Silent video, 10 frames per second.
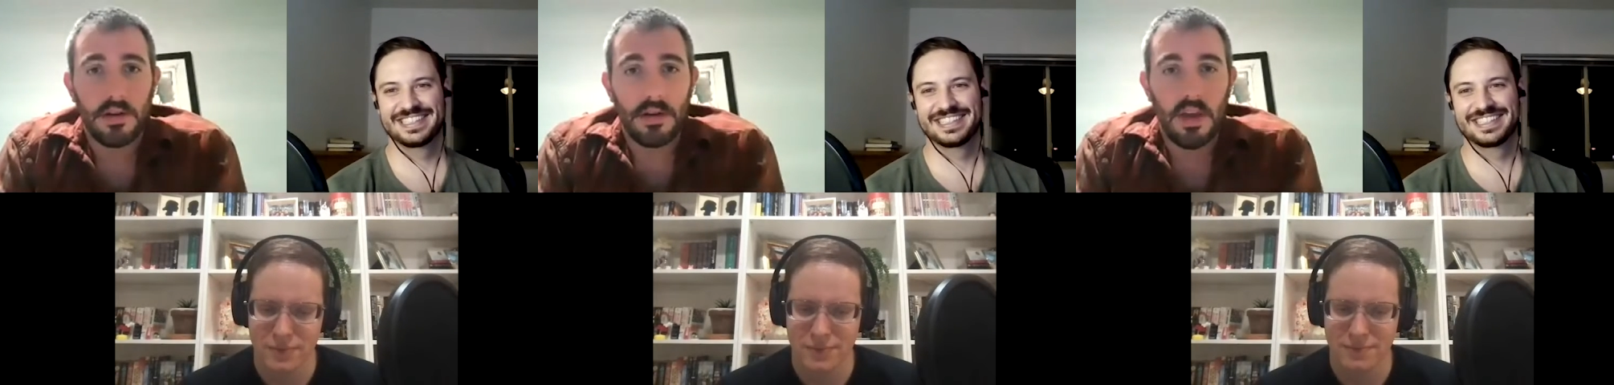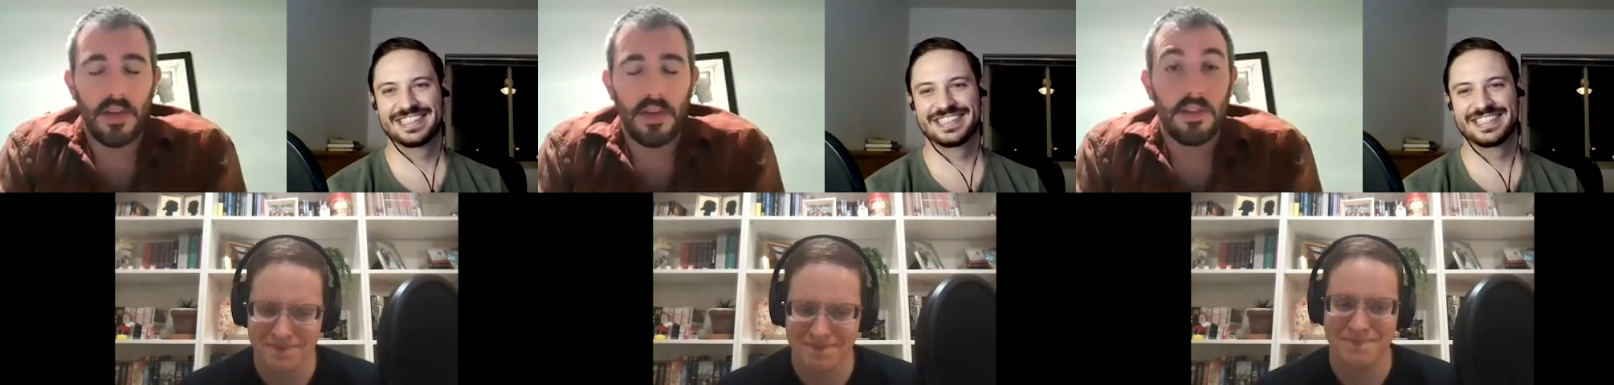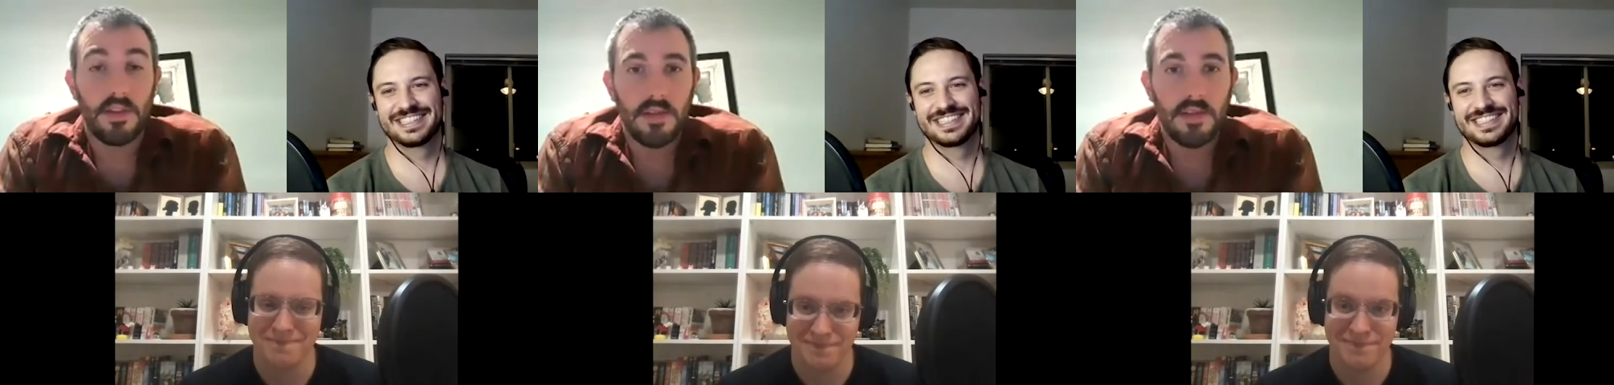Speaker 1: and like
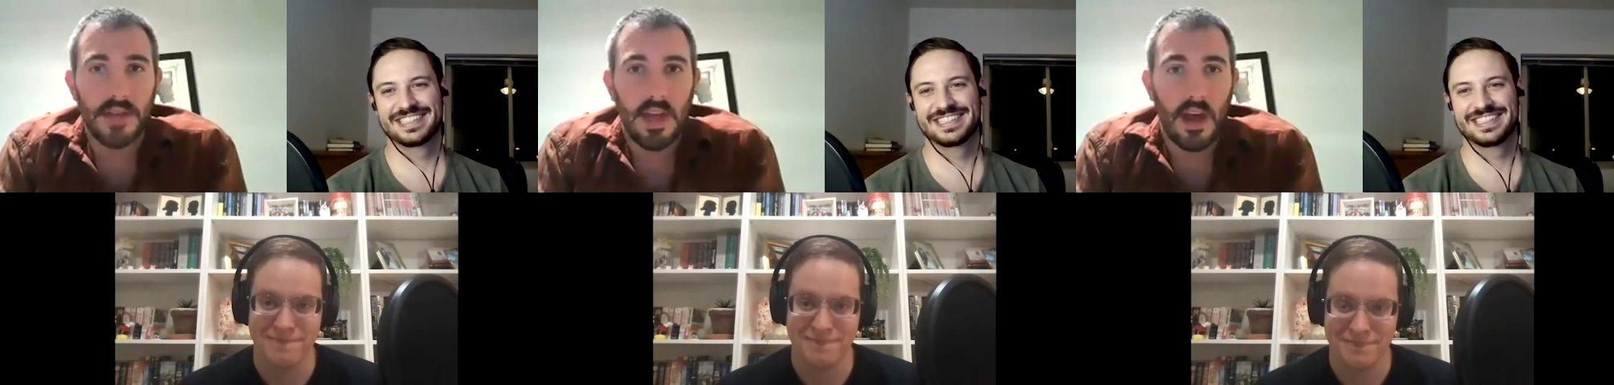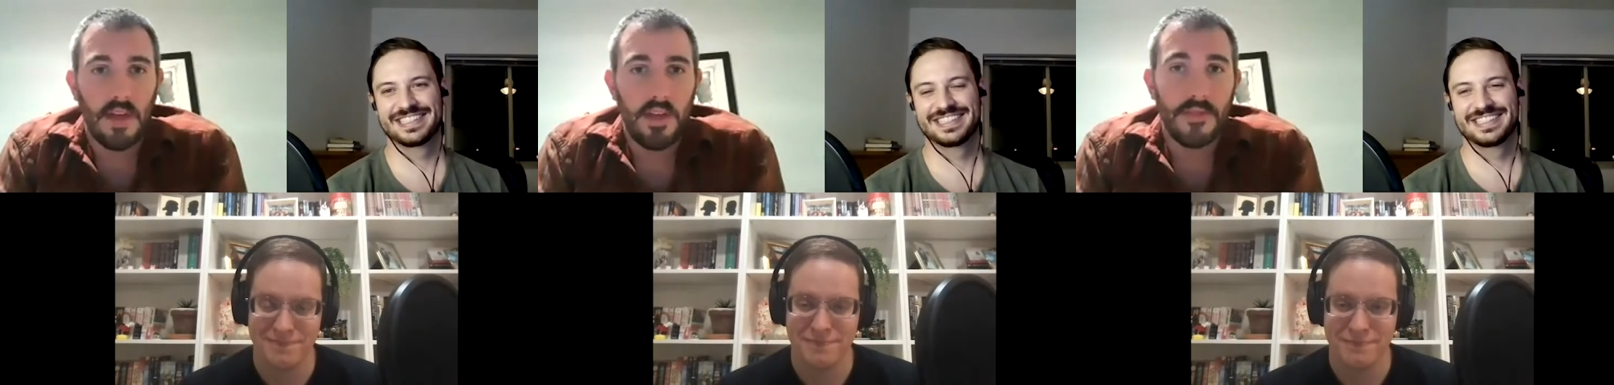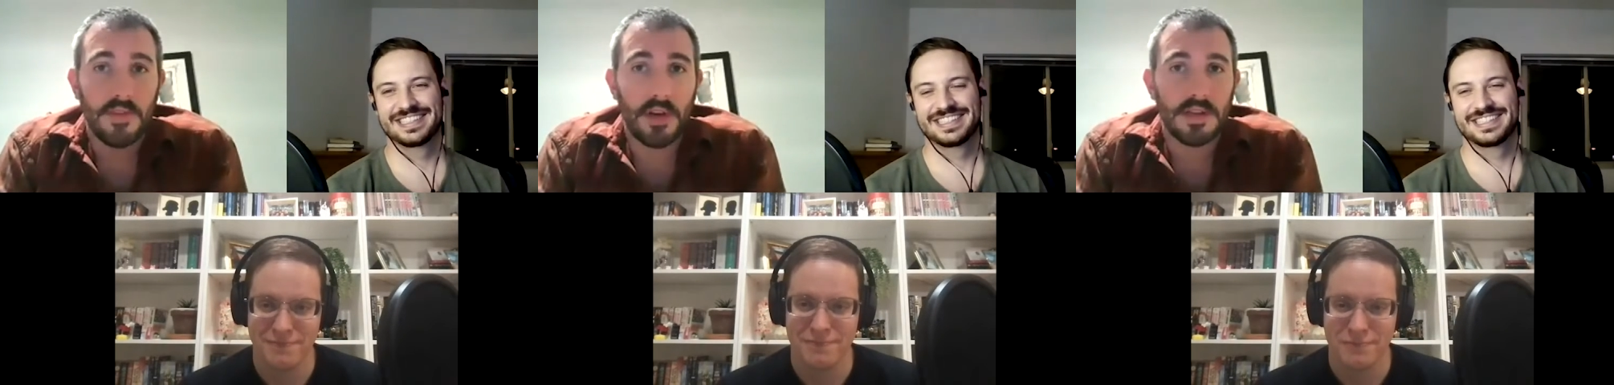Nathaniel said, now they have to
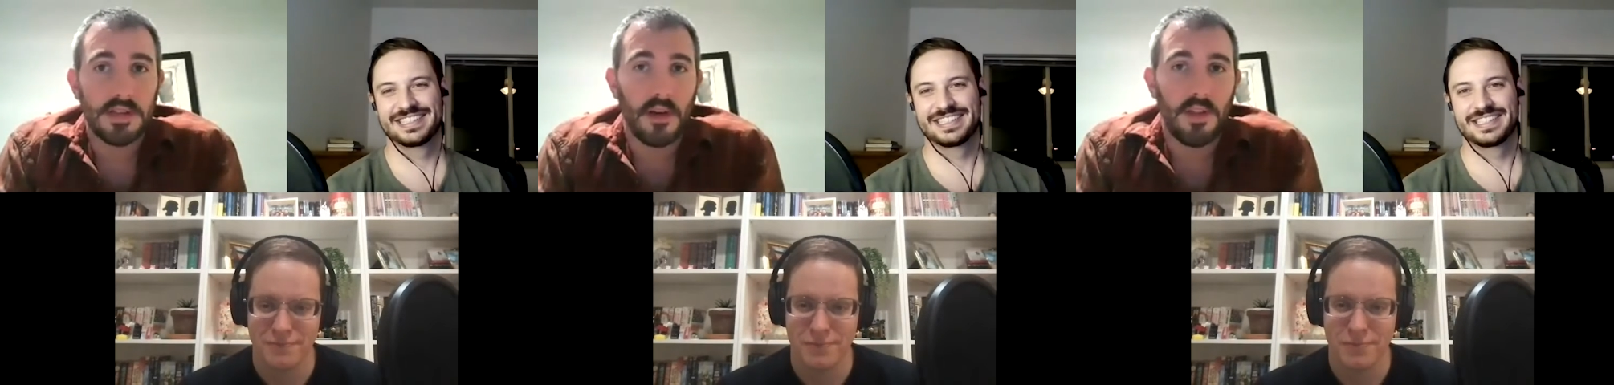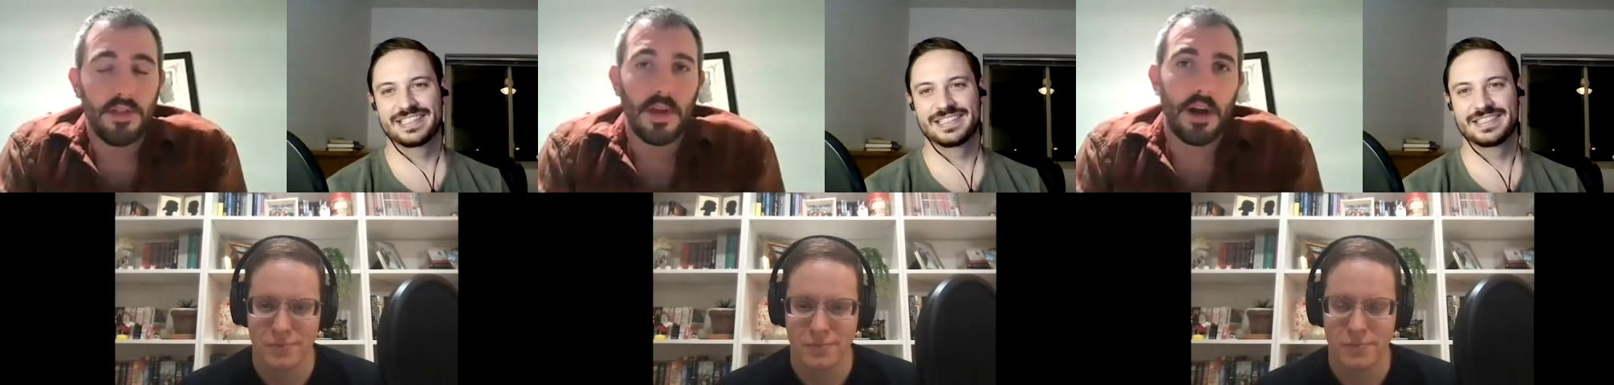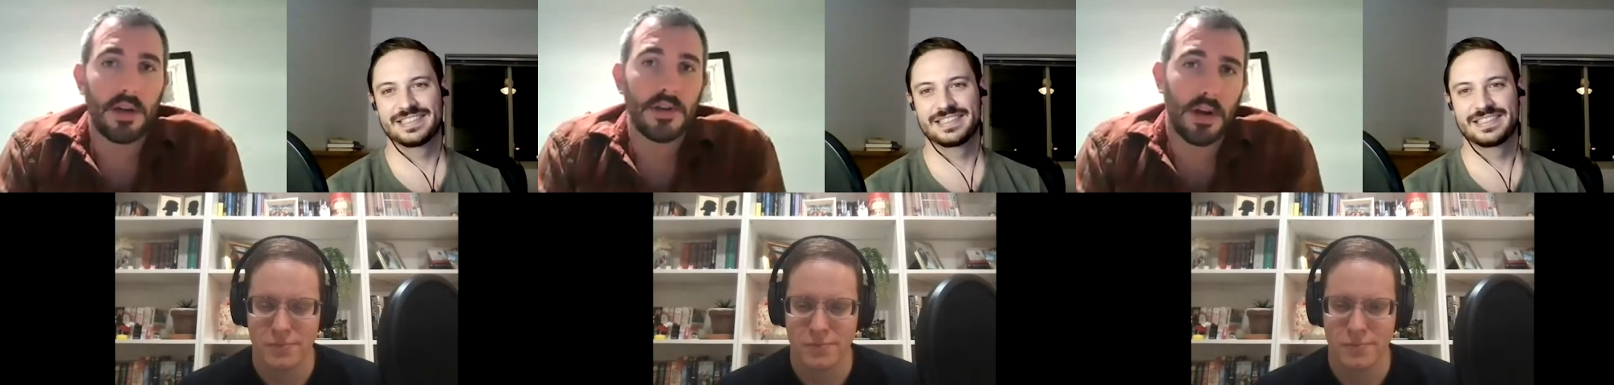try to sell at three
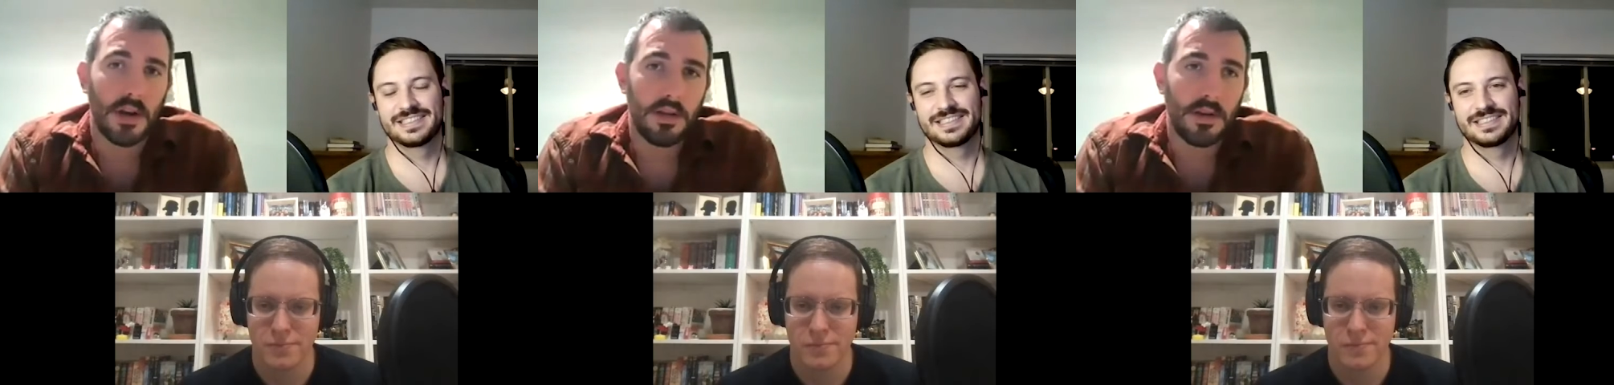hundred,